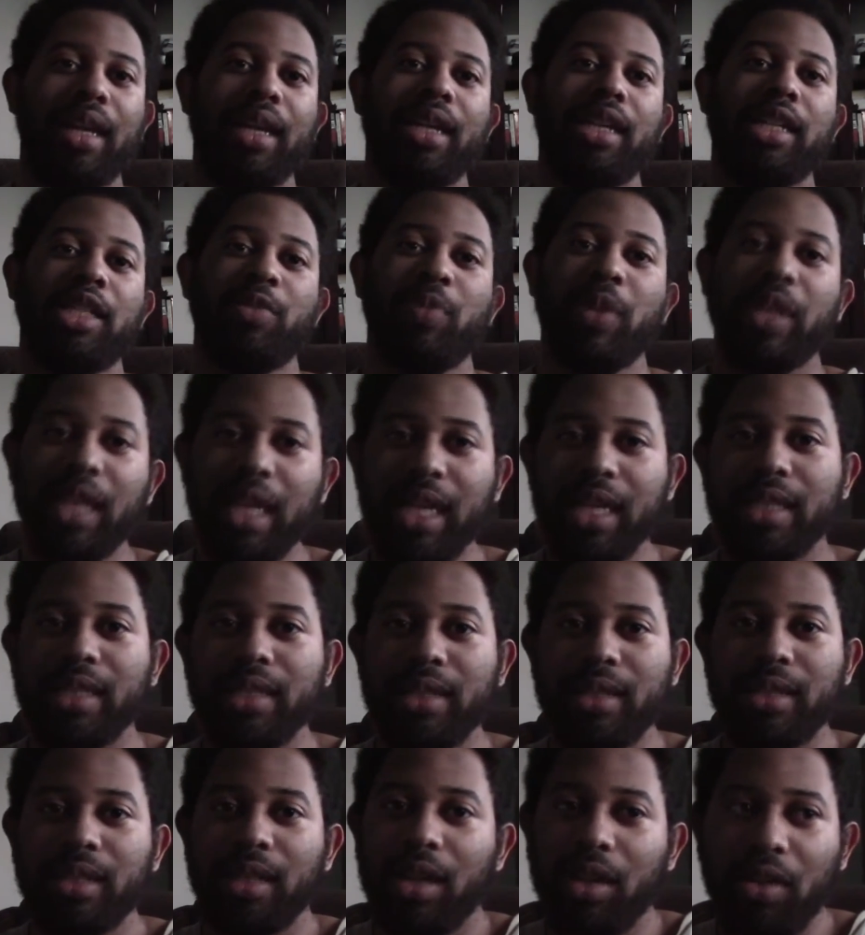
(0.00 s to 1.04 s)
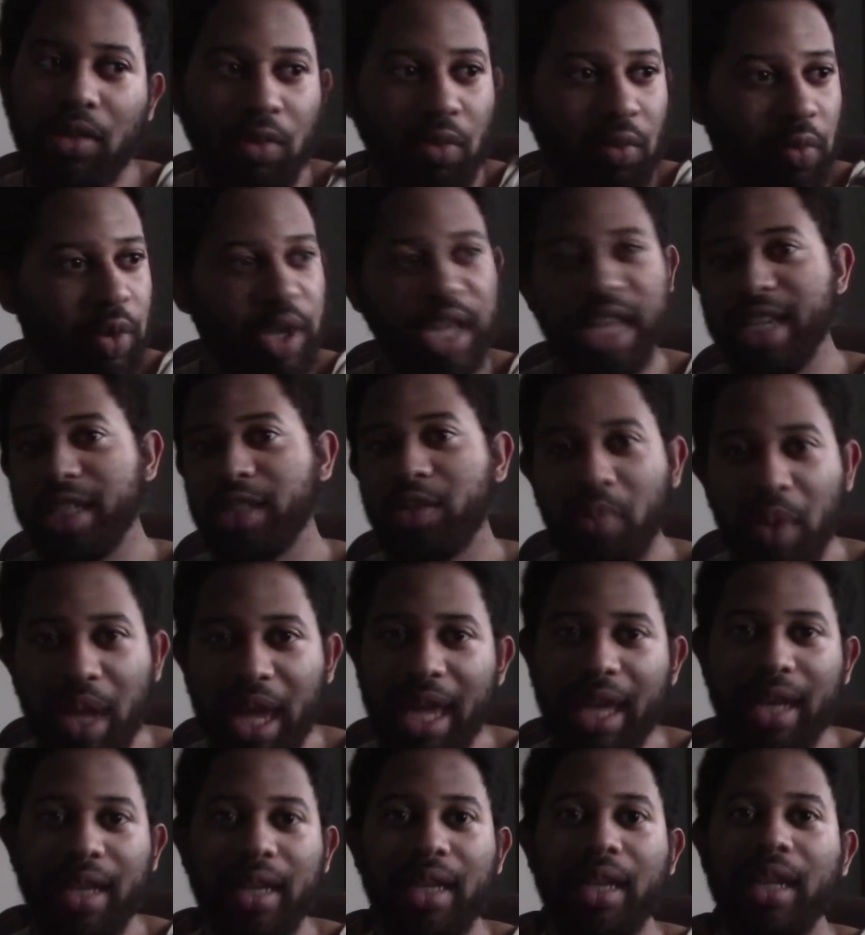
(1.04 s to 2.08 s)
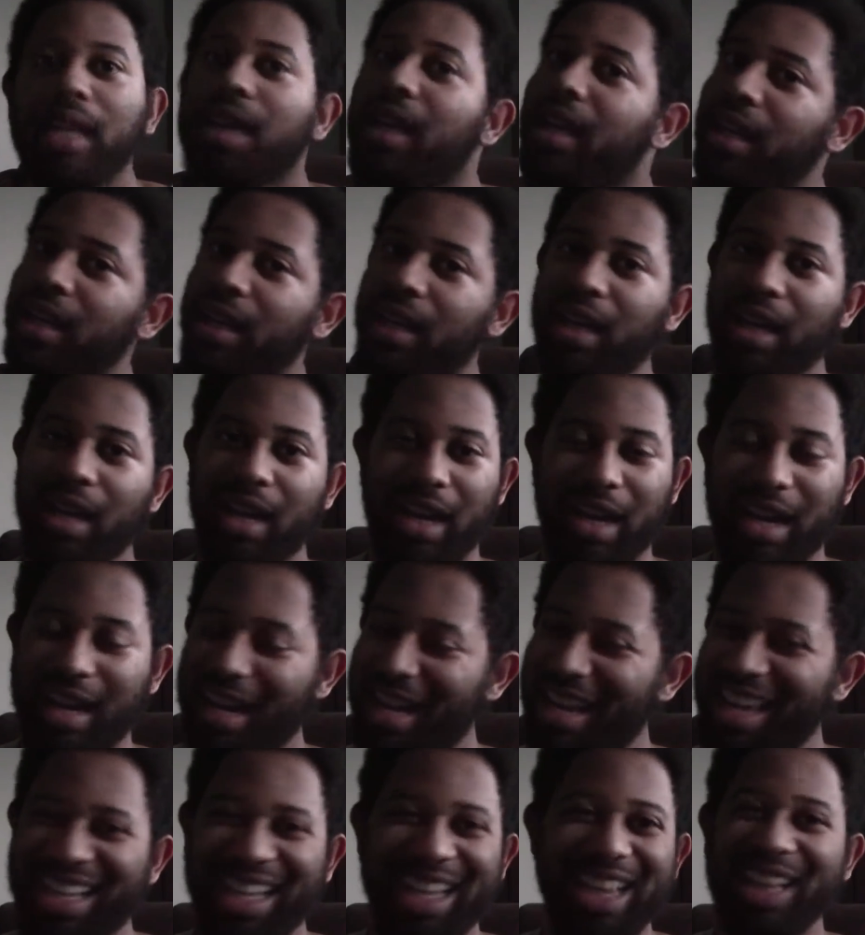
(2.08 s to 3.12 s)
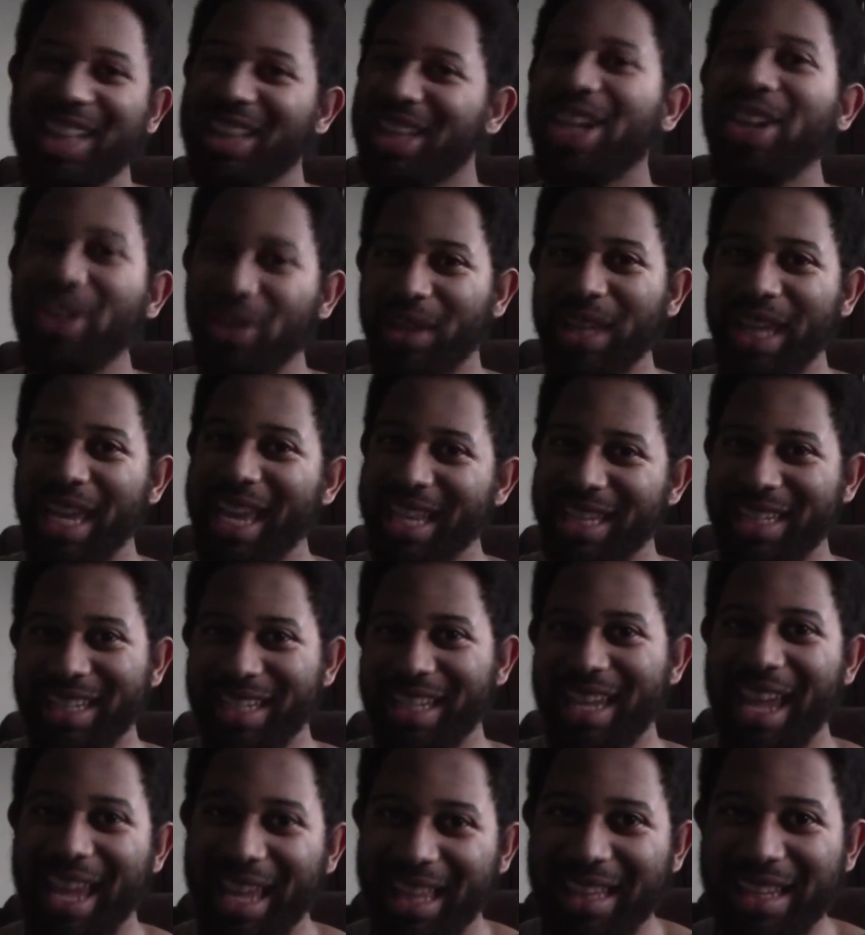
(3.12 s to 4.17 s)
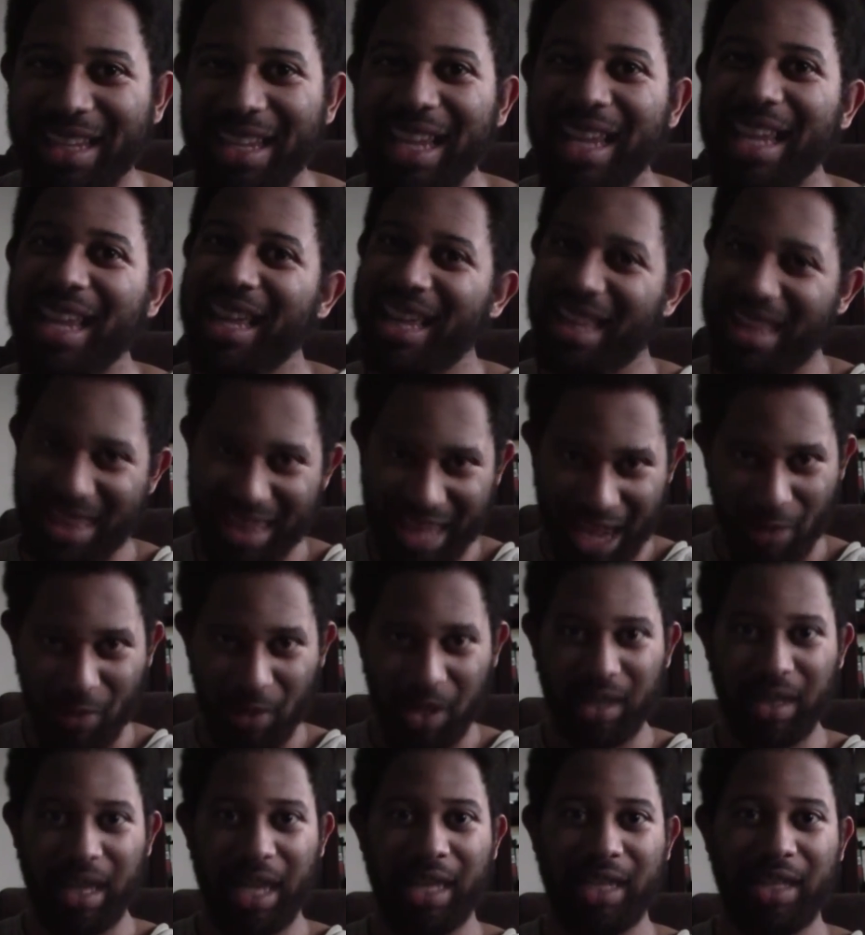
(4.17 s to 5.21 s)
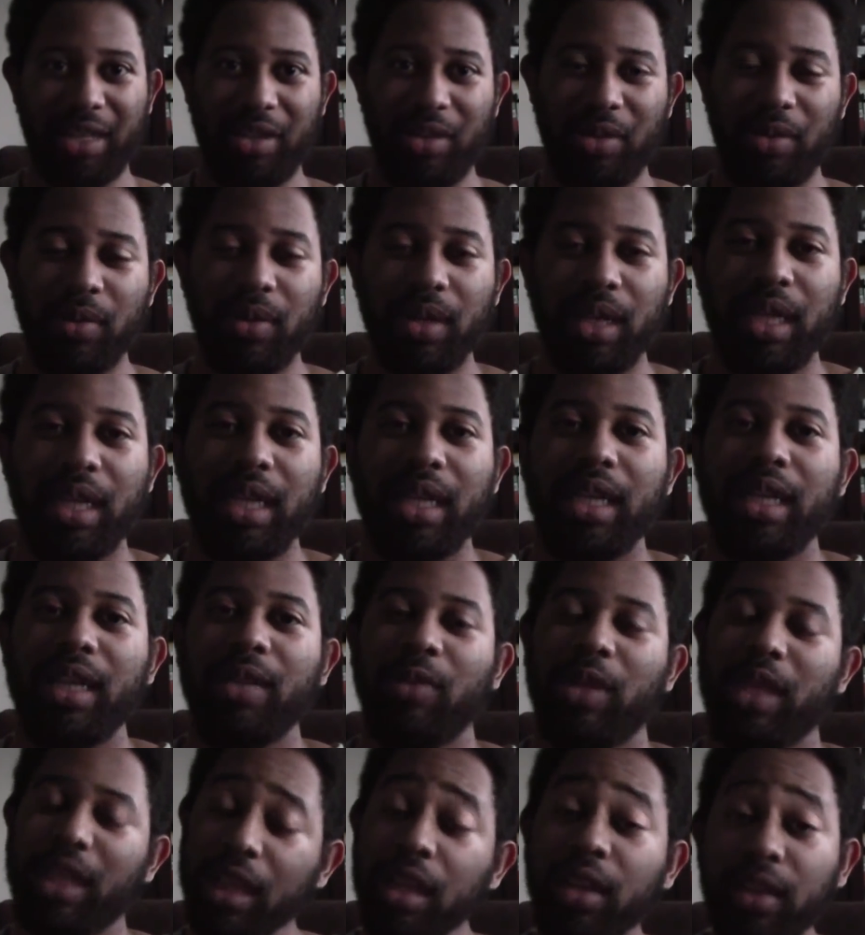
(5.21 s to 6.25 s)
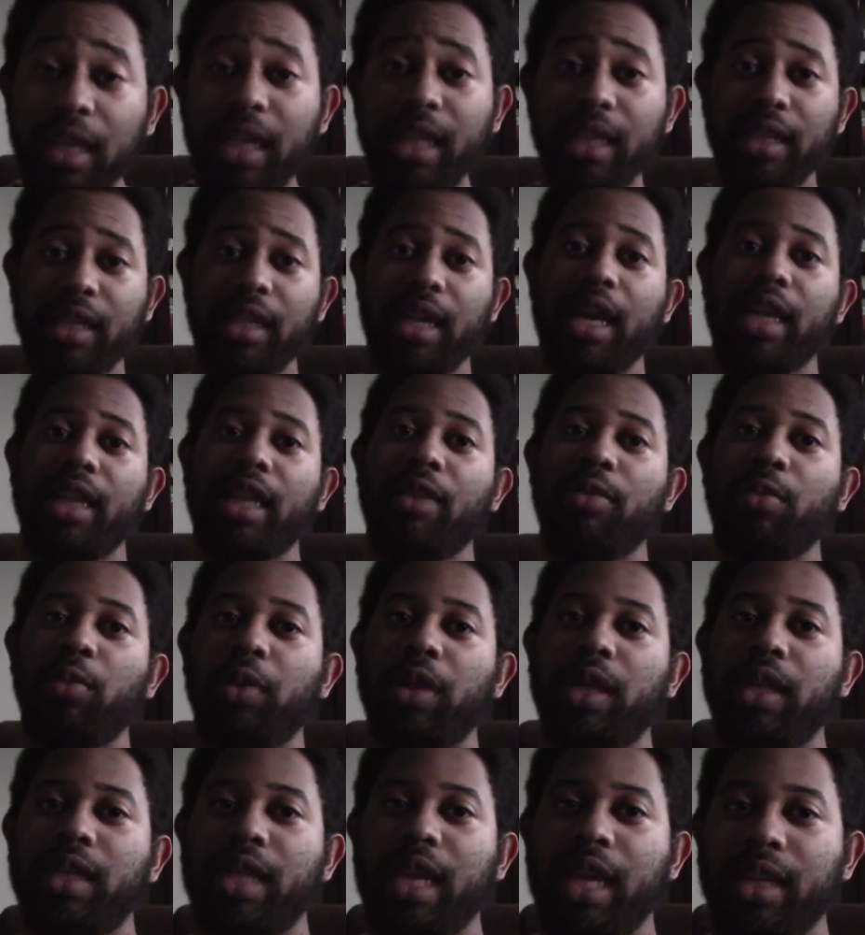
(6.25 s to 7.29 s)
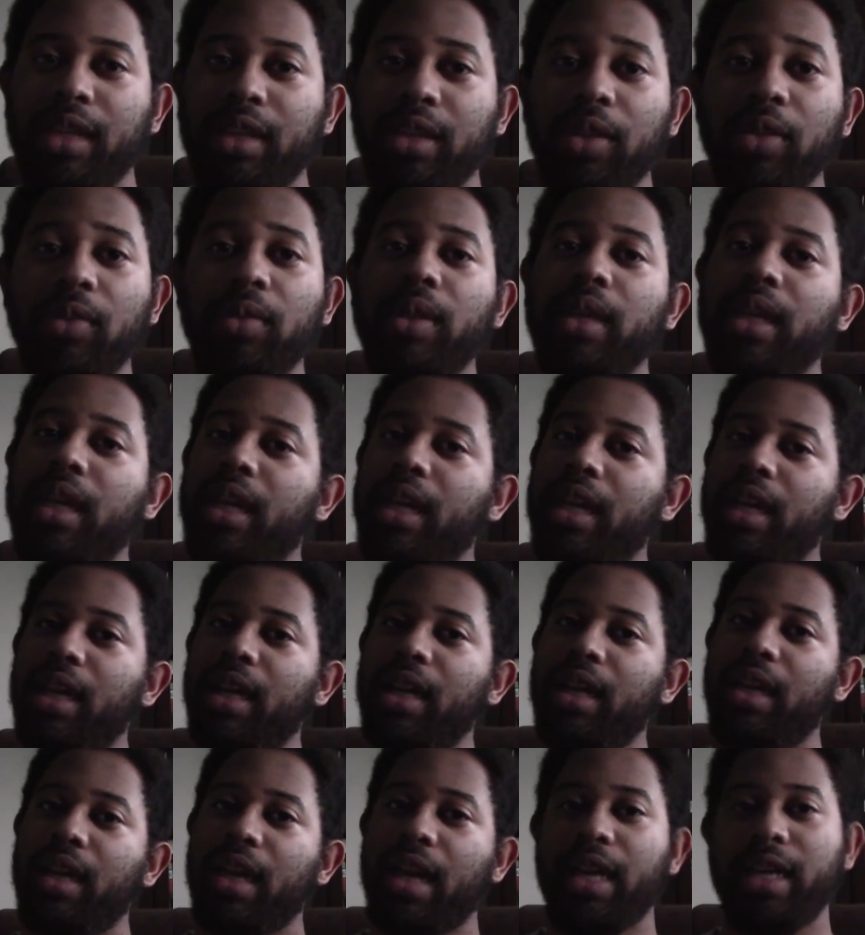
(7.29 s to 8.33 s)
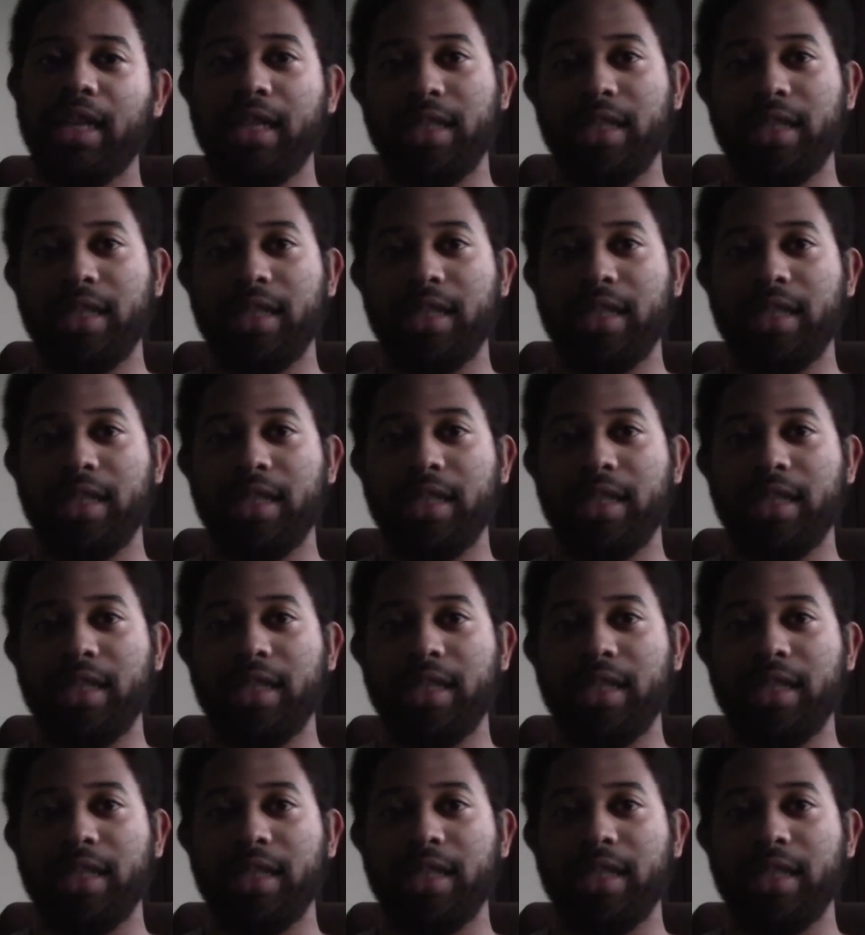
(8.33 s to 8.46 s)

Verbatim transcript: It's because we as men clearly indicate that we like you, we clearly indicate that we want to date you, and